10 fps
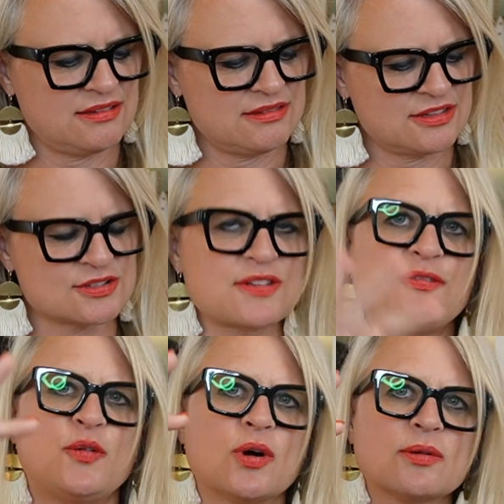there's a
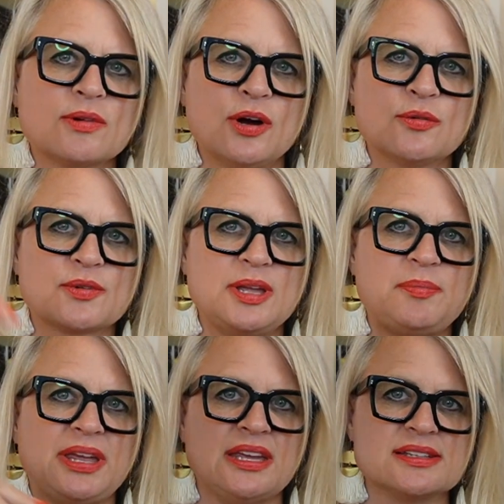4-row
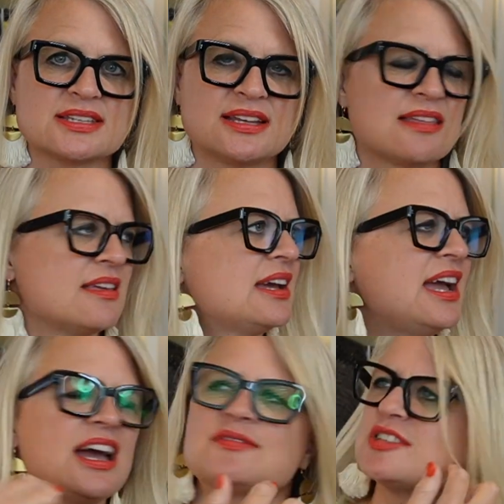repeat, and I think I
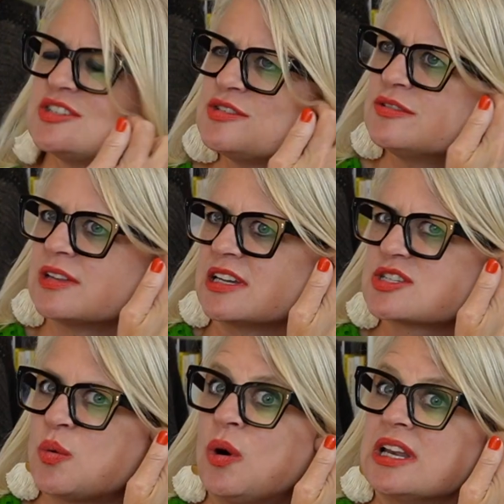have to do like
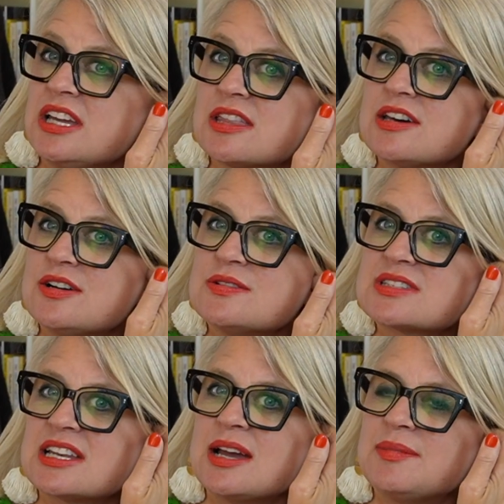20 of those,
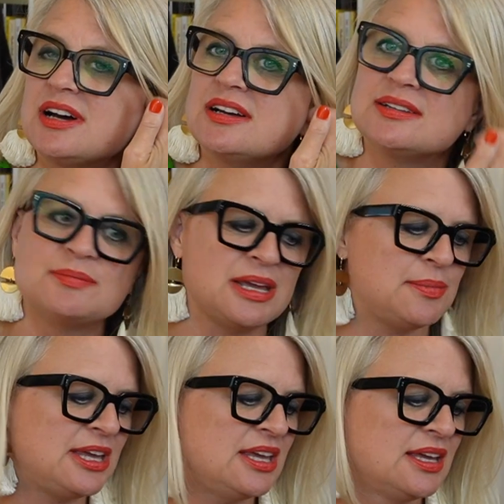and I'm on
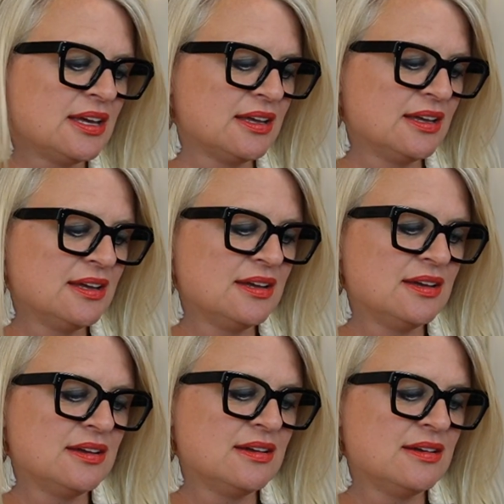maybe
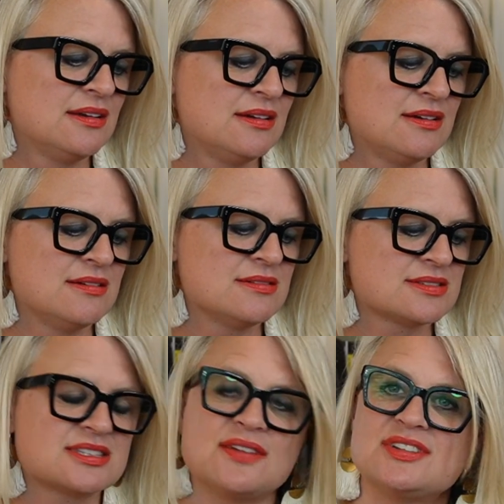
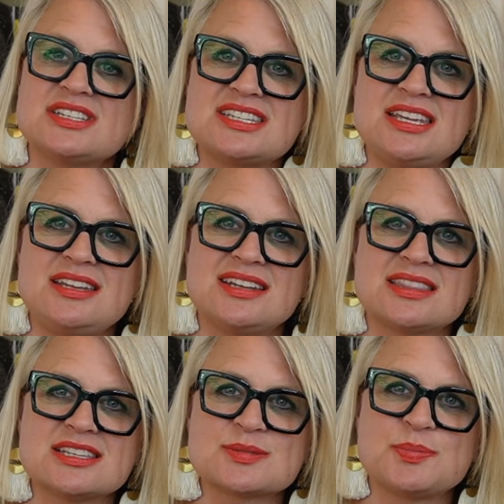17 at this